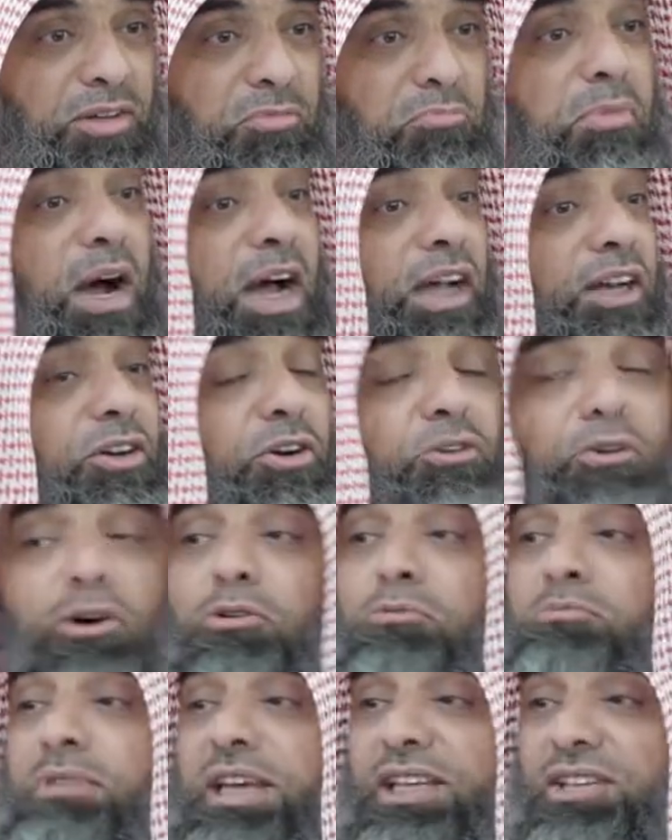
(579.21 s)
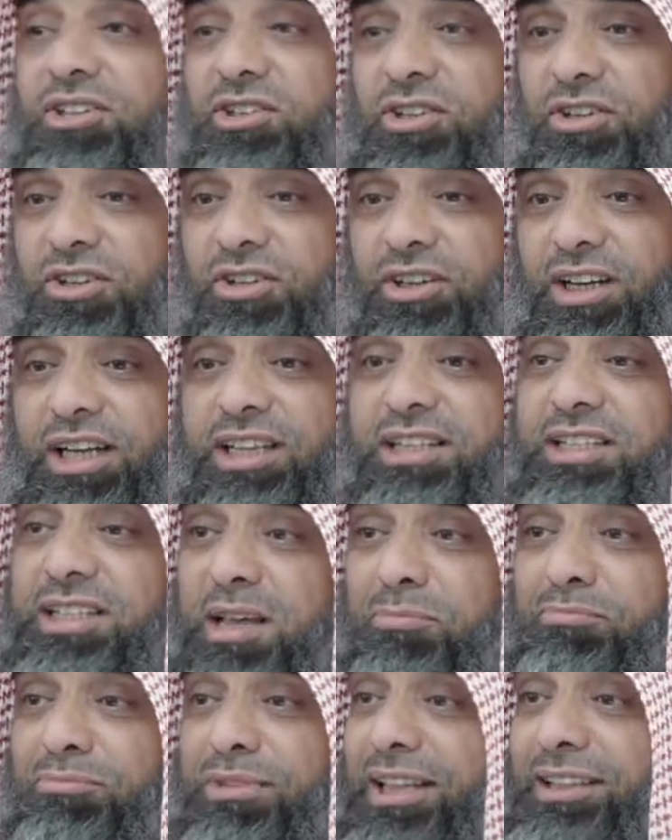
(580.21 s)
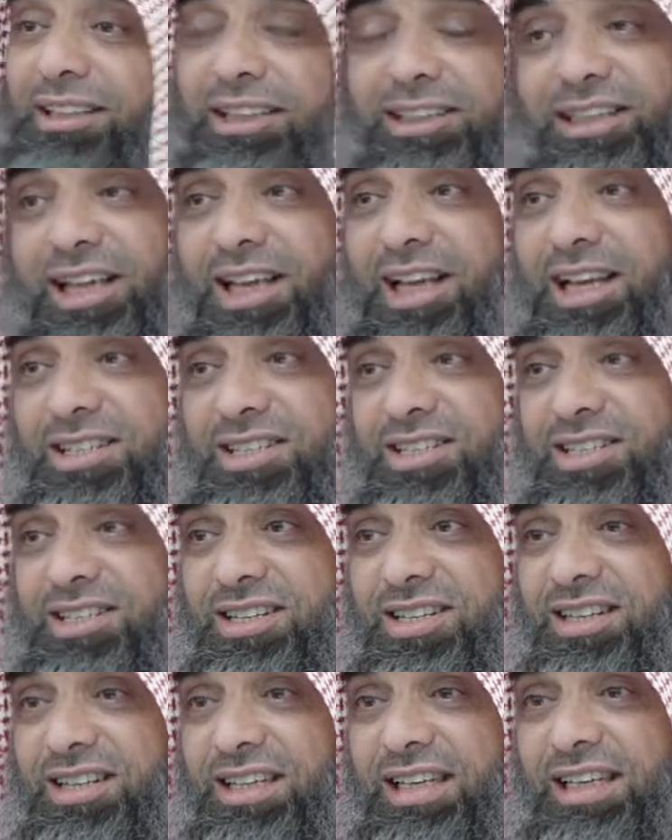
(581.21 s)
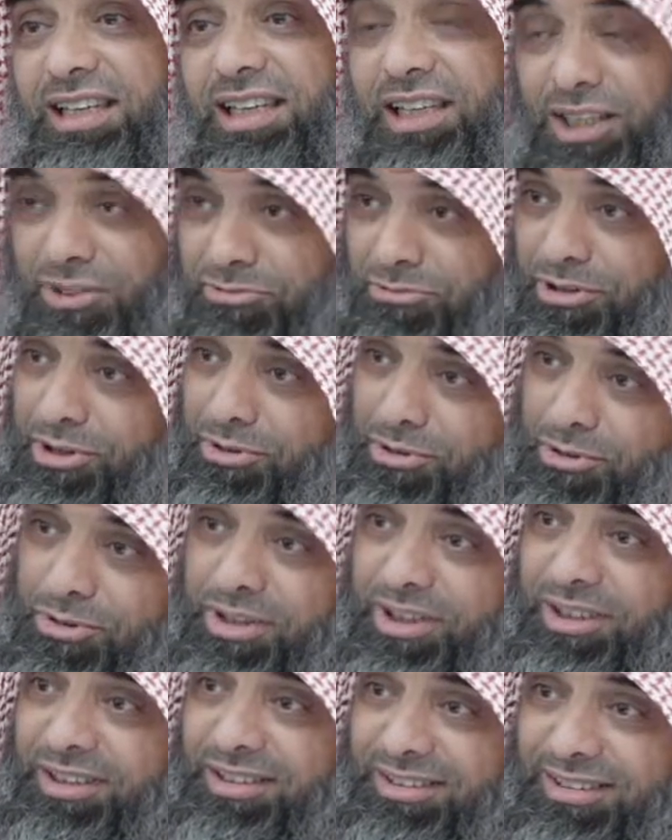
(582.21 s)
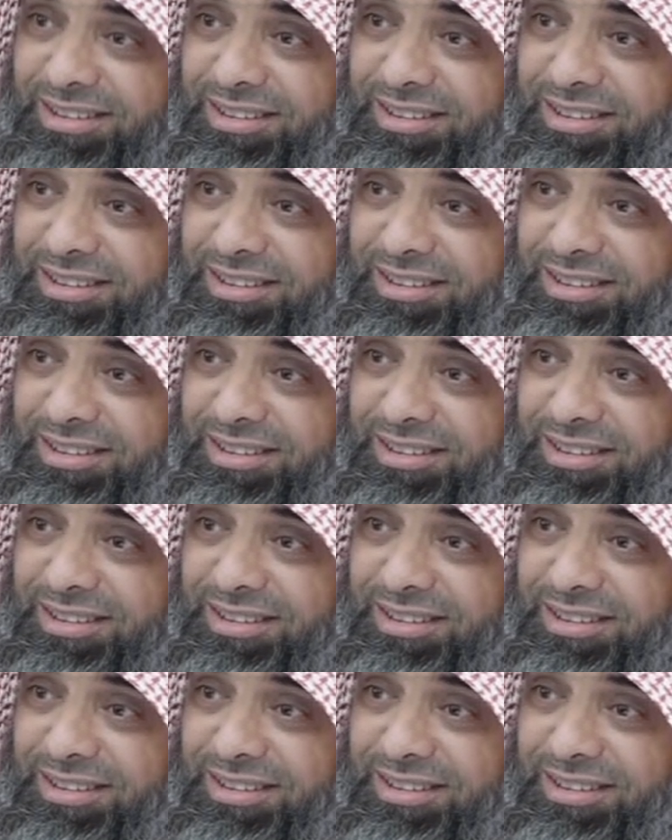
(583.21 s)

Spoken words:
minor or major, except that it has it recorded.